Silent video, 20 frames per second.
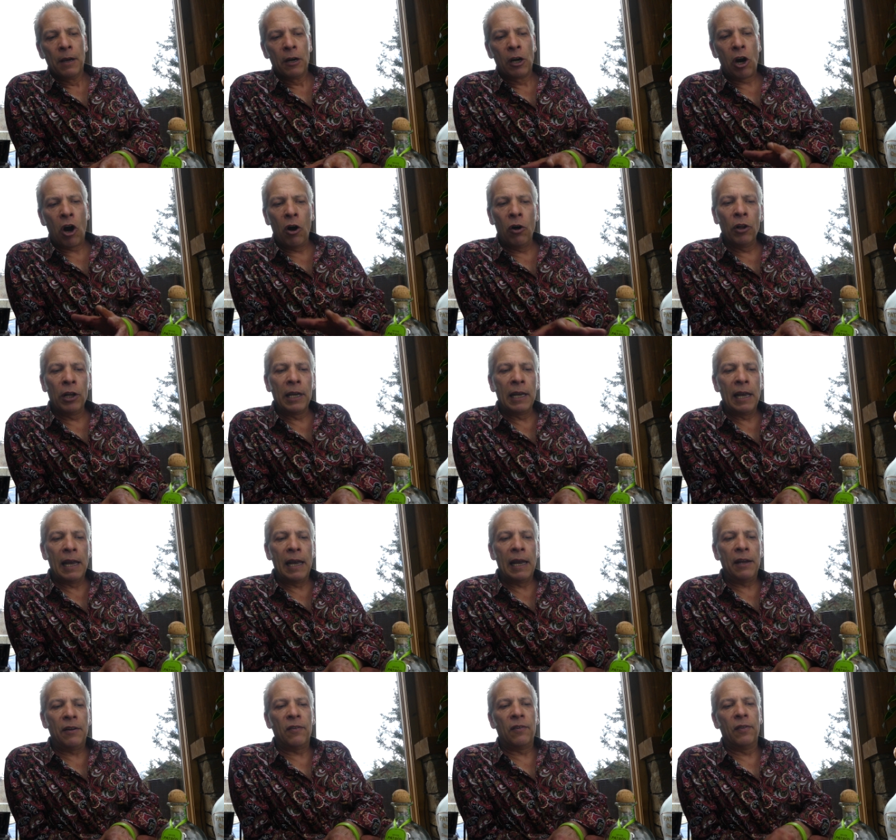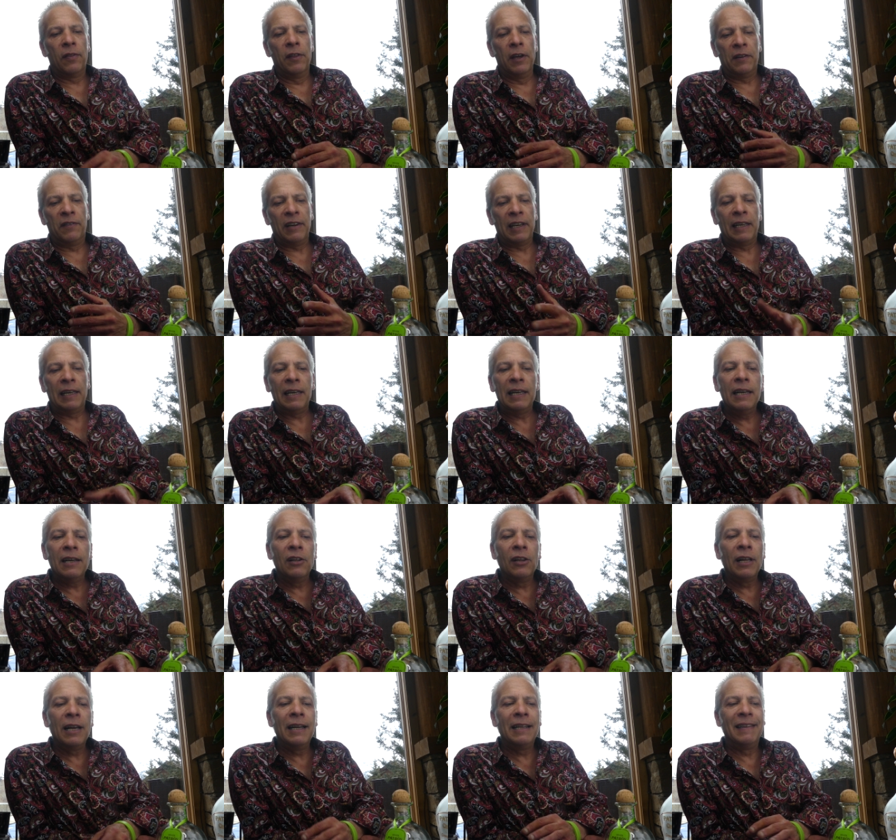calling it the
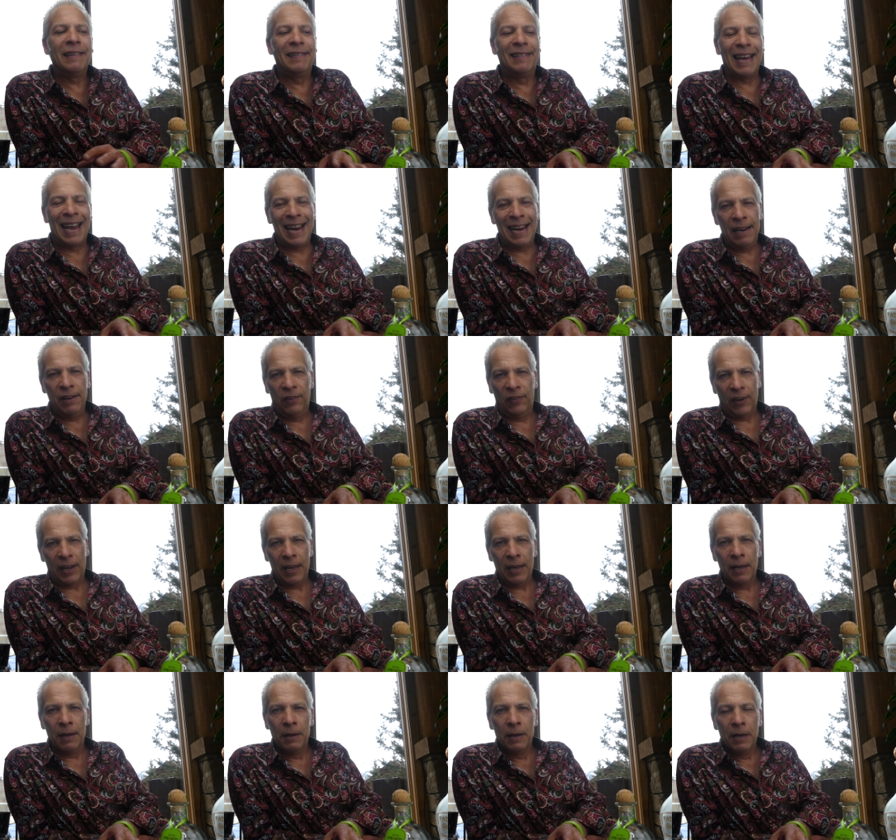Tequila Daisy.